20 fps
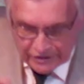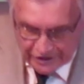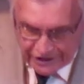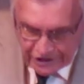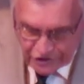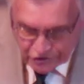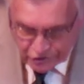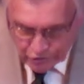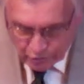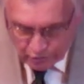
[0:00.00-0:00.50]

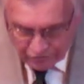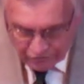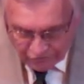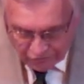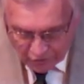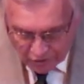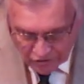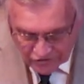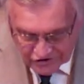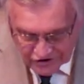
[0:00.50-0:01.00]
leads to a
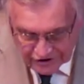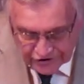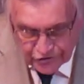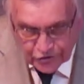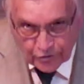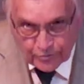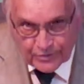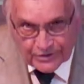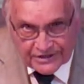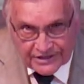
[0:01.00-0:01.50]
false
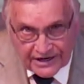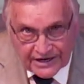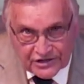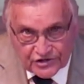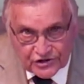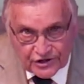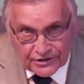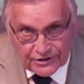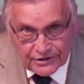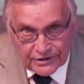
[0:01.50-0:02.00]

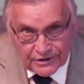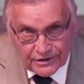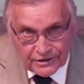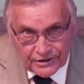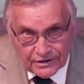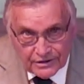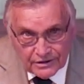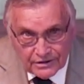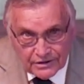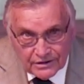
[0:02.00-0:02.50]
interpretation.
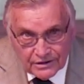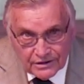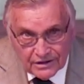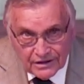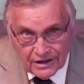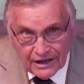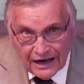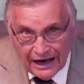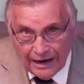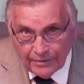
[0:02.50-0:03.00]

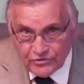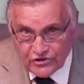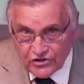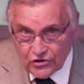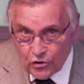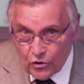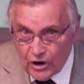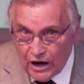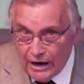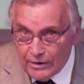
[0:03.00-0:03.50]
I'm,
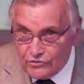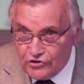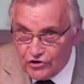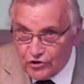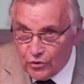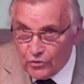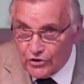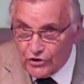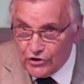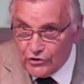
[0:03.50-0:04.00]
cho- I'm
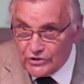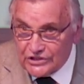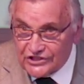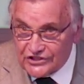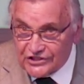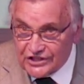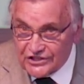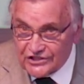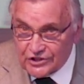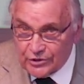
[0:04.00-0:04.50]
showing you a
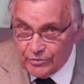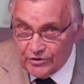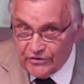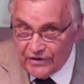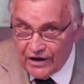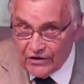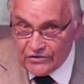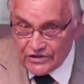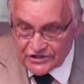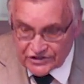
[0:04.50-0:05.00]
system of
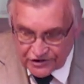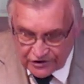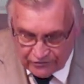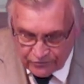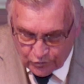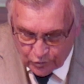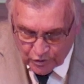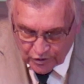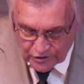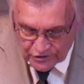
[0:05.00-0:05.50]
how this stuff
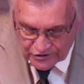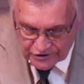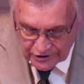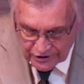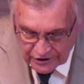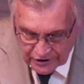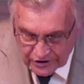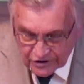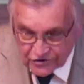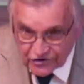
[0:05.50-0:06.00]
works
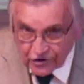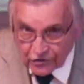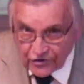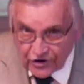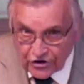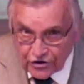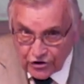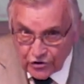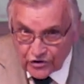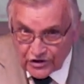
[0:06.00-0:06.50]
so that
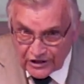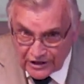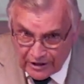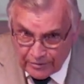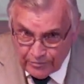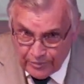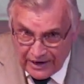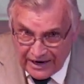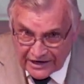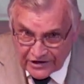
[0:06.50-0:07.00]
you can
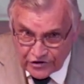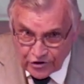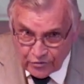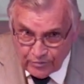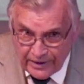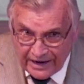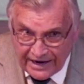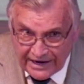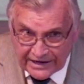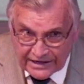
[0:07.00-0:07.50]
unpack your
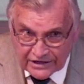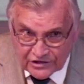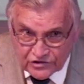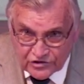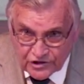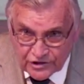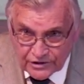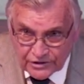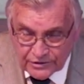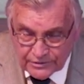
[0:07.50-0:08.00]
baggage.
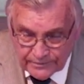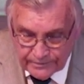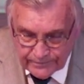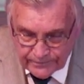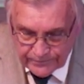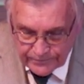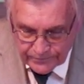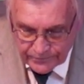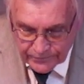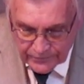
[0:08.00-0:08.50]

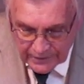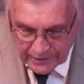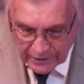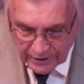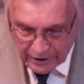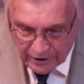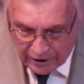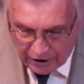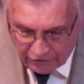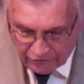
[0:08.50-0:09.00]

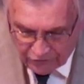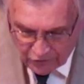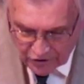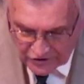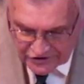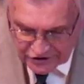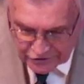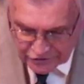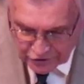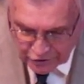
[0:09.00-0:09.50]
A
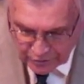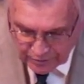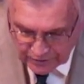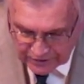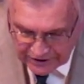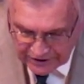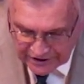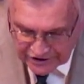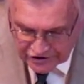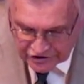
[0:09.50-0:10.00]
false
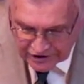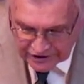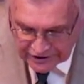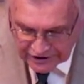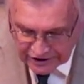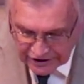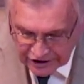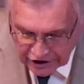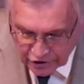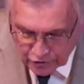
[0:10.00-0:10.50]
interpretation.
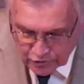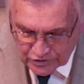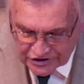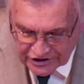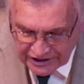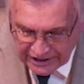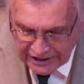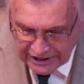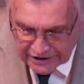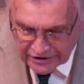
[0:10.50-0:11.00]
Here was
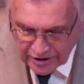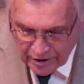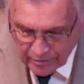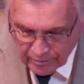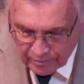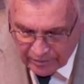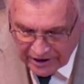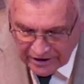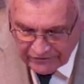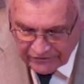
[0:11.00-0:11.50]
Cain.
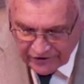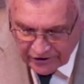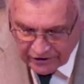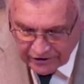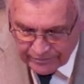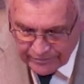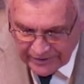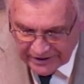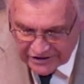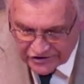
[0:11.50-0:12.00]
My
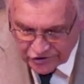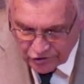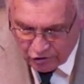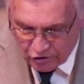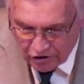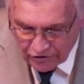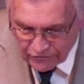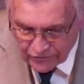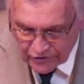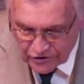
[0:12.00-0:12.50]
very best
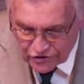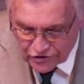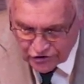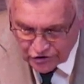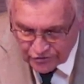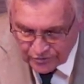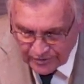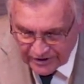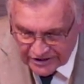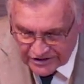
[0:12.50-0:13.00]
offering
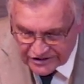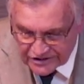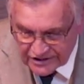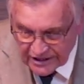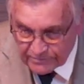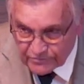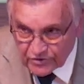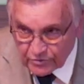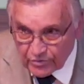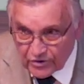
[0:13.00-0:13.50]
should be
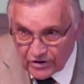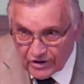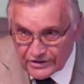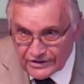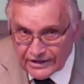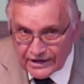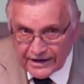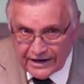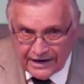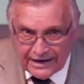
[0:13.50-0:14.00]
acceptable
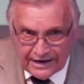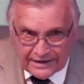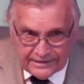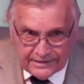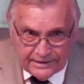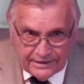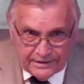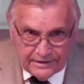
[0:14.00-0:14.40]
unto God.